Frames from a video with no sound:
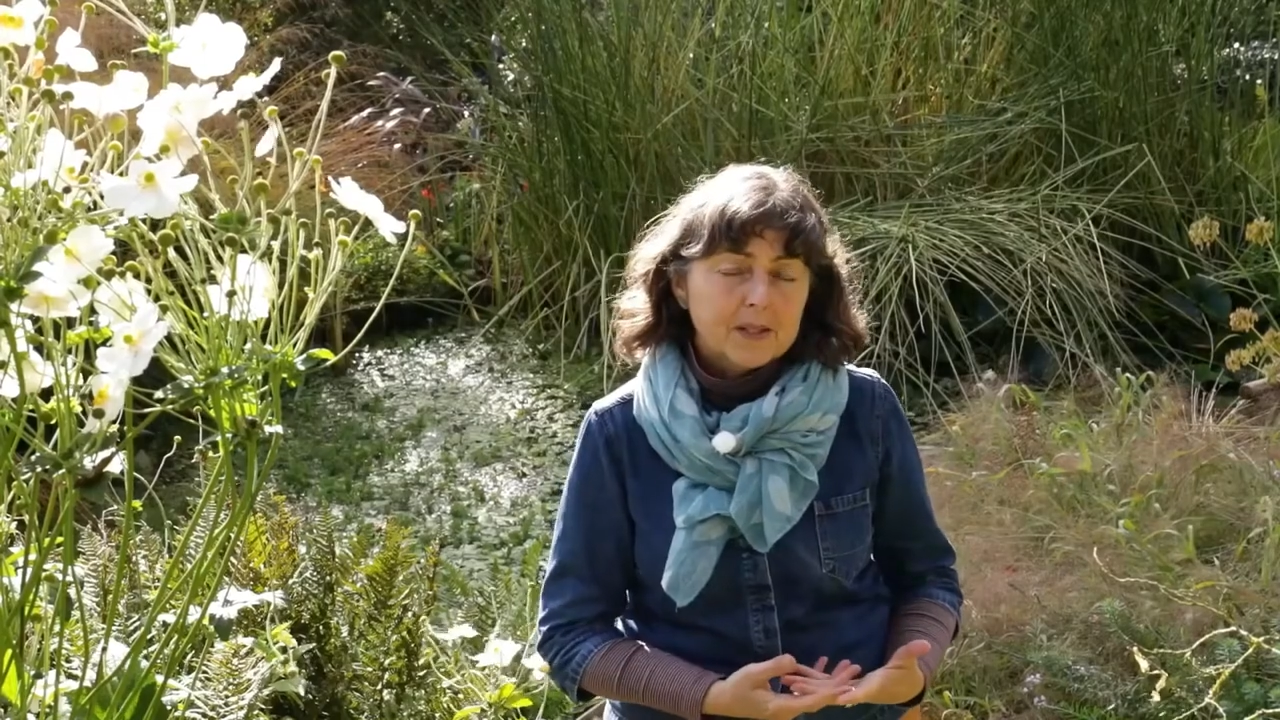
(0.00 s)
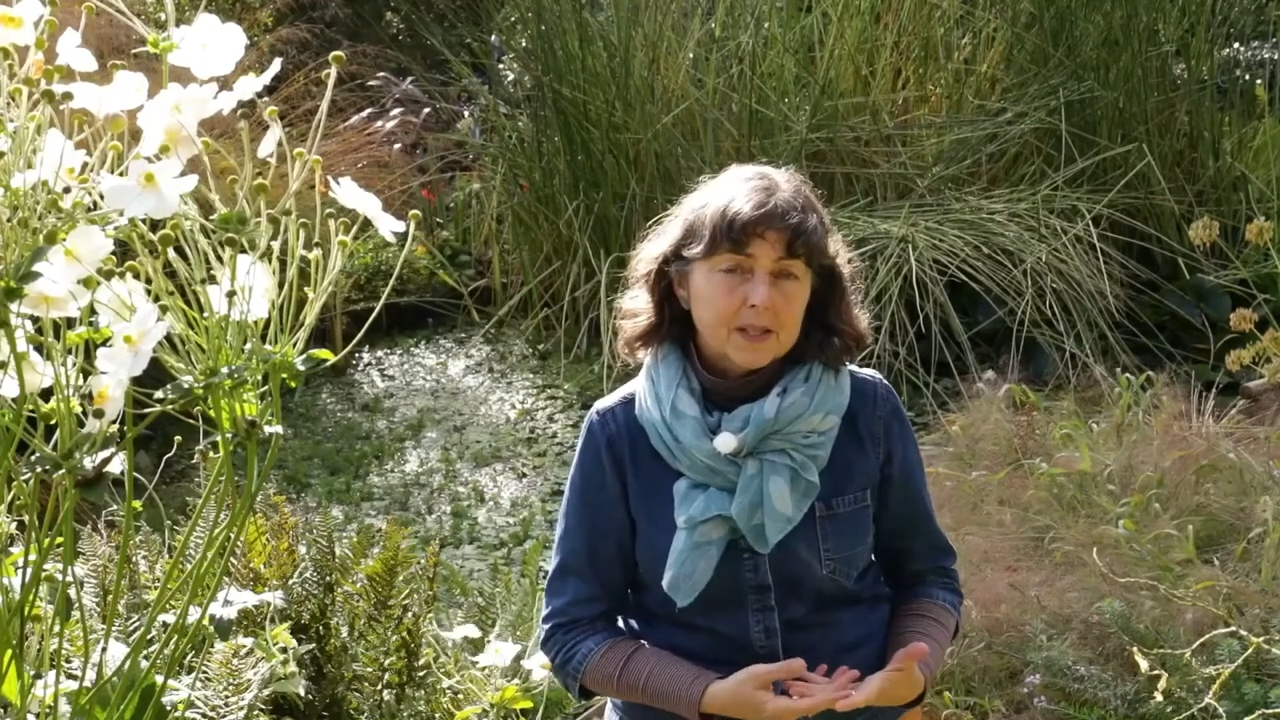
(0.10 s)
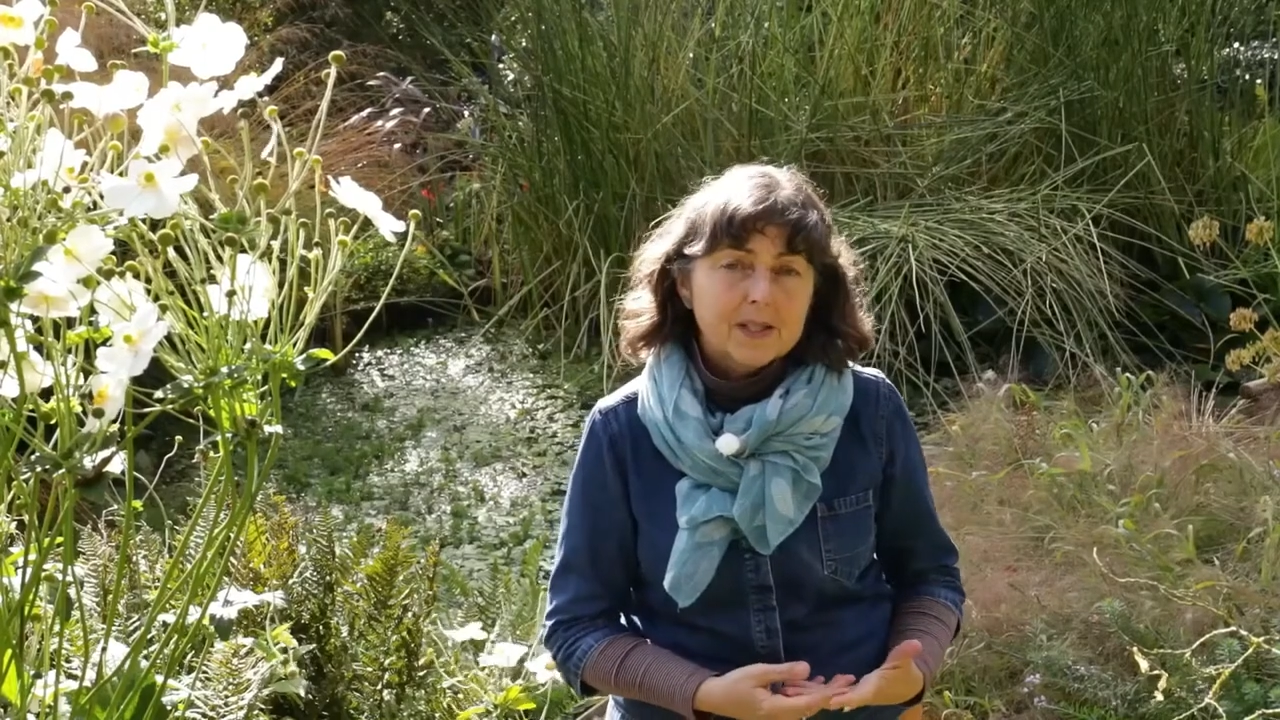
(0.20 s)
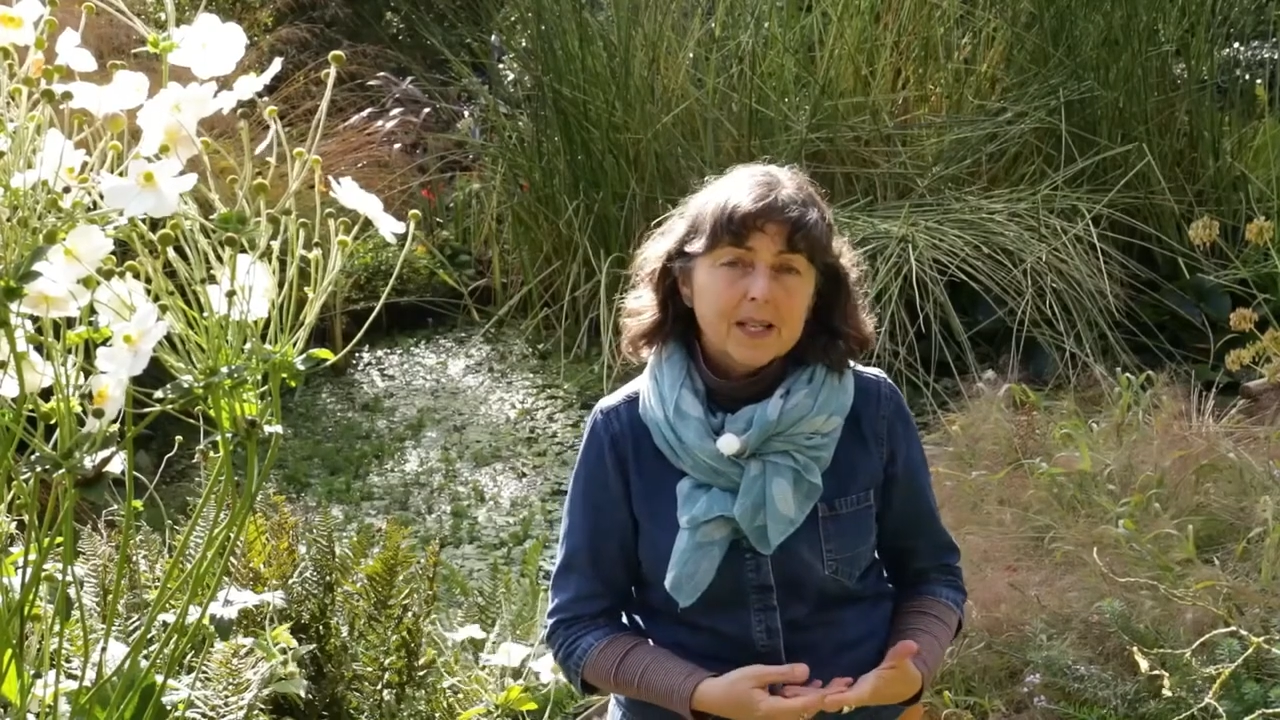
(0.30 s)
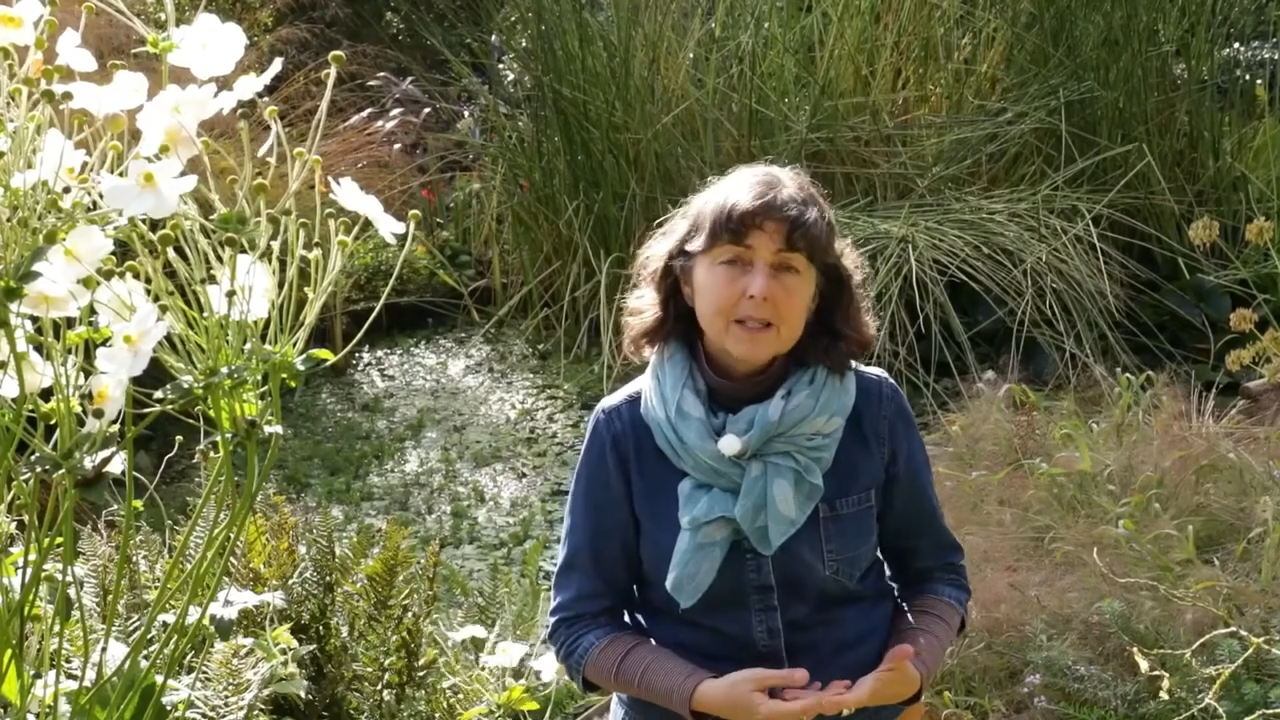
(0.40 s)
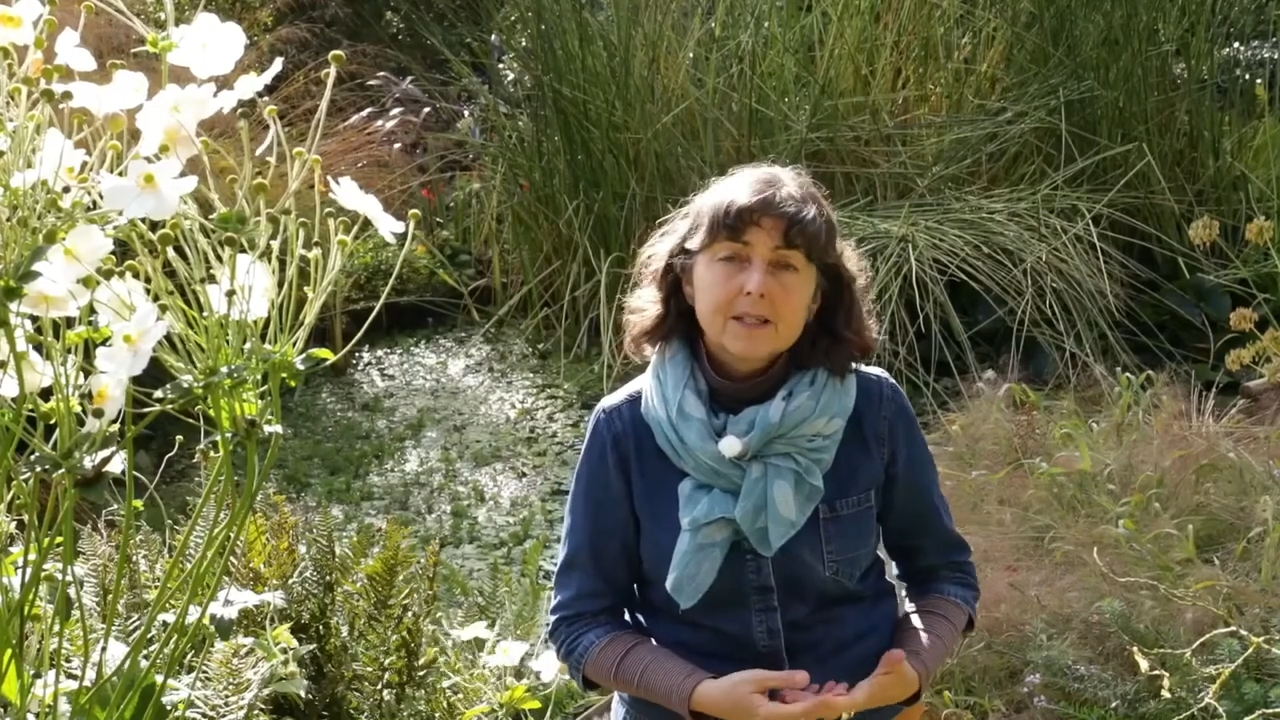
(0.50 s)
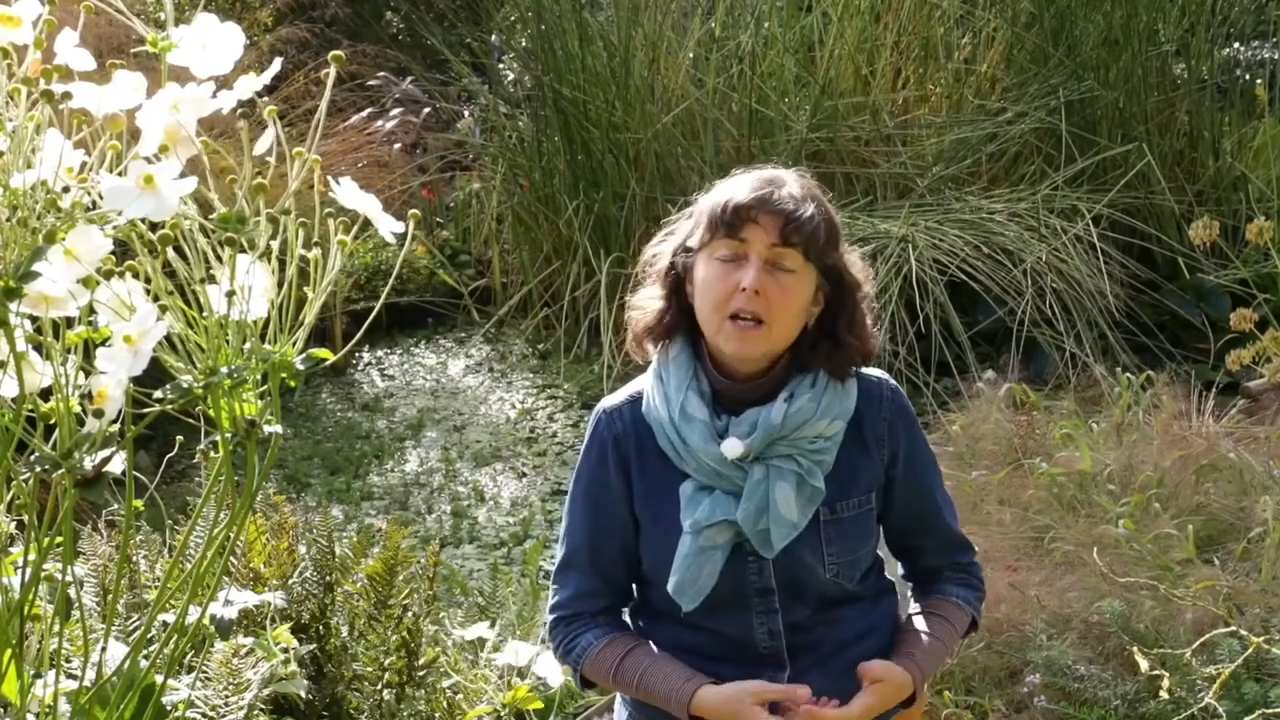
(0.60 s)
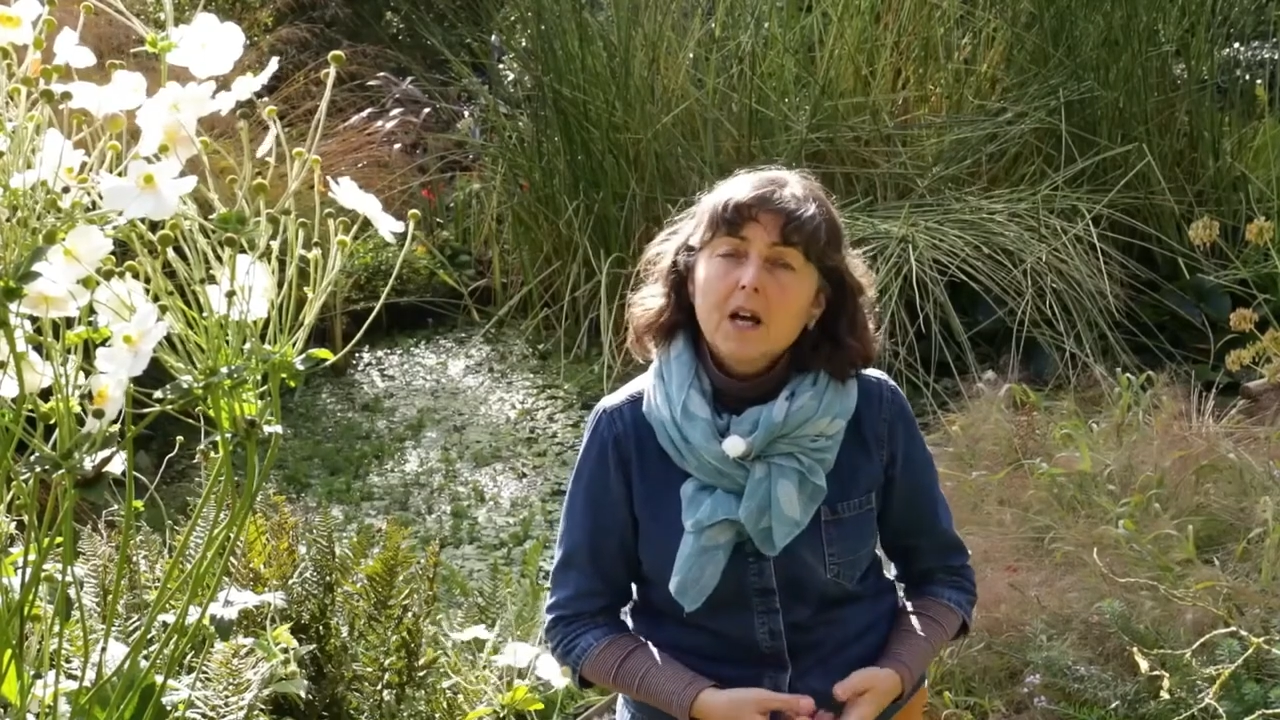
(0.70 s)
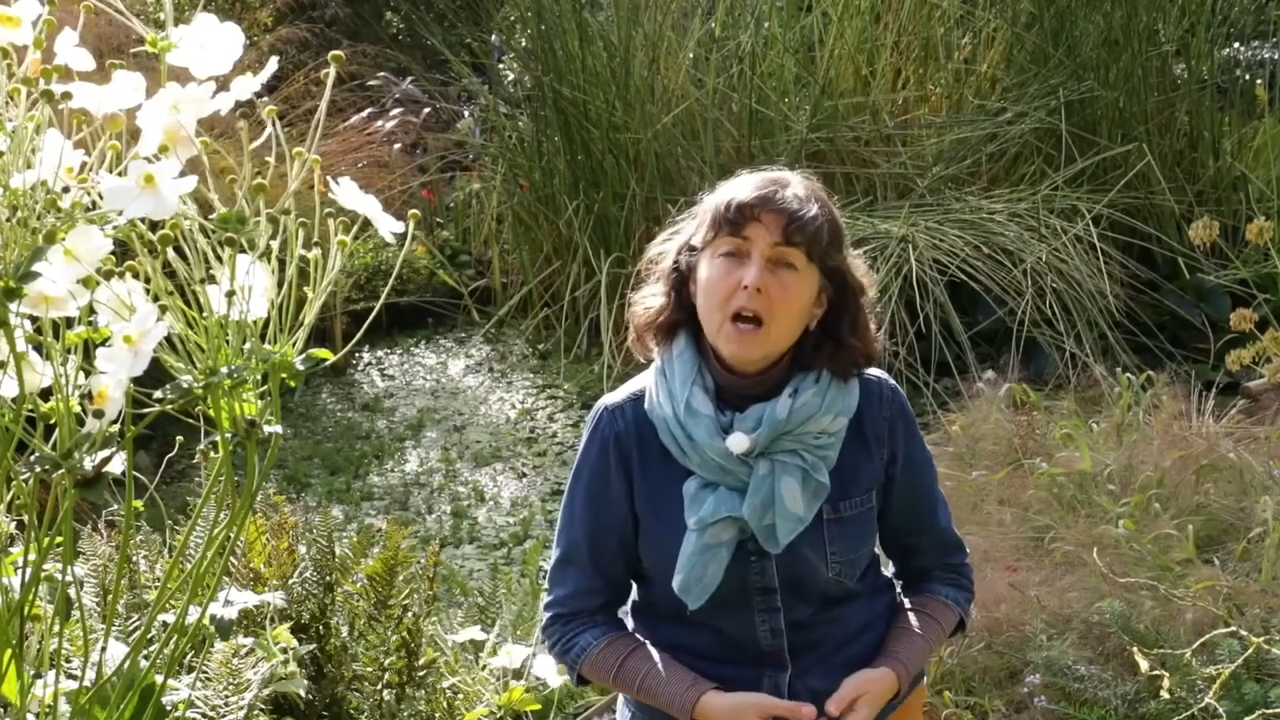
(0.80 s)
Sussex.